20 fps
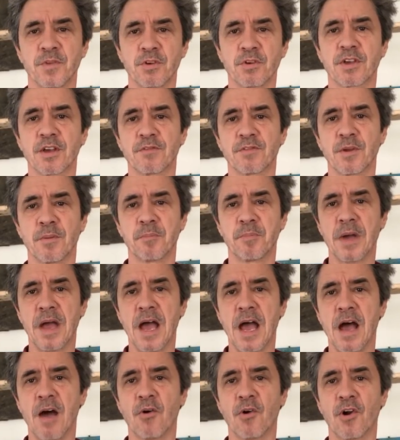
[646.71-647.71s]
you give them
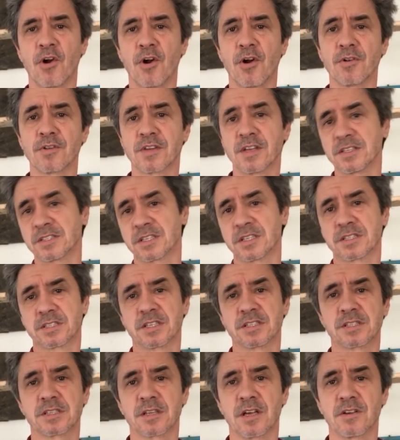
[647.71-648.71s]
power. This
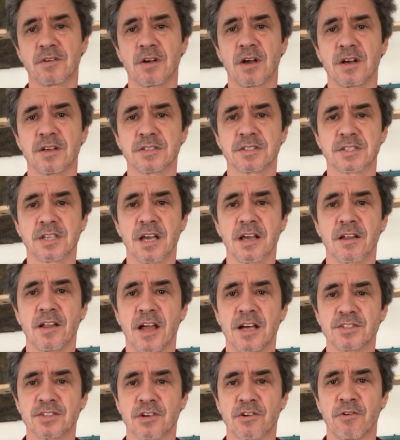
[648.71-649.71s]
is a
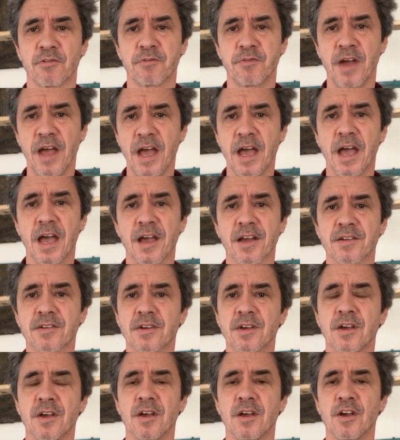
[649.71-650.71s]
psychological
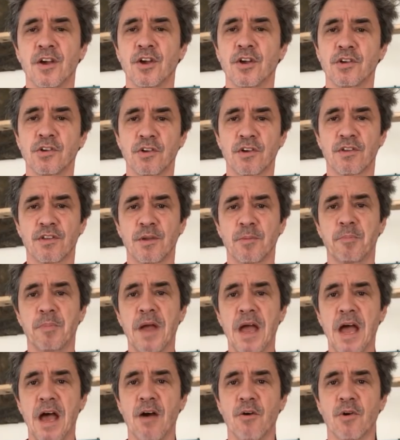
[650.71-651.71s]
fact. You give them
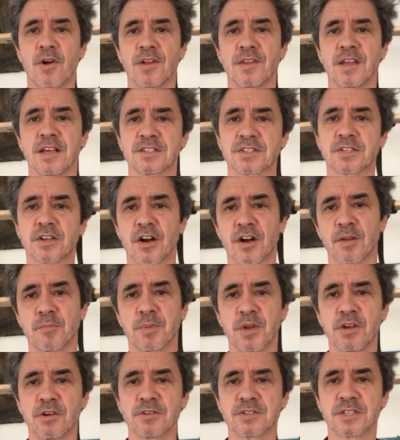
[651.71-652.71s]
power and they start
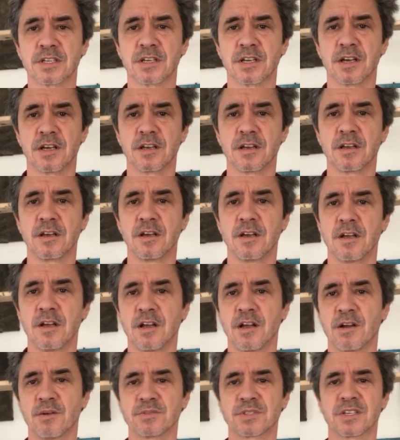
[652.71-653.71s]
abusing it.
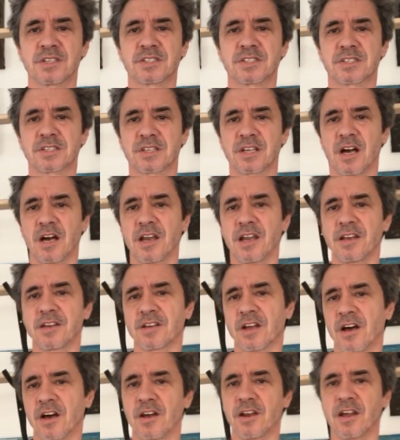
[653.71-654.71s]
There was a study
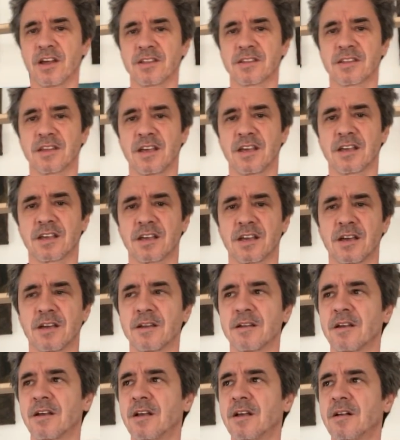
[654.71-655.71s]
done, I think,
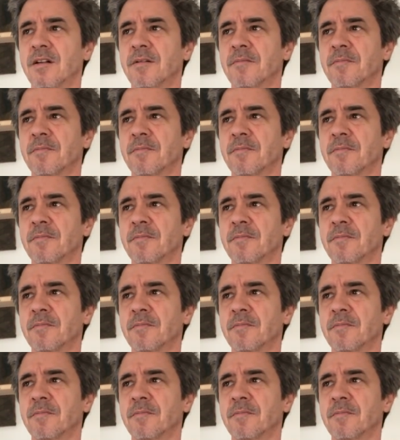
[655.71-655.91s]
at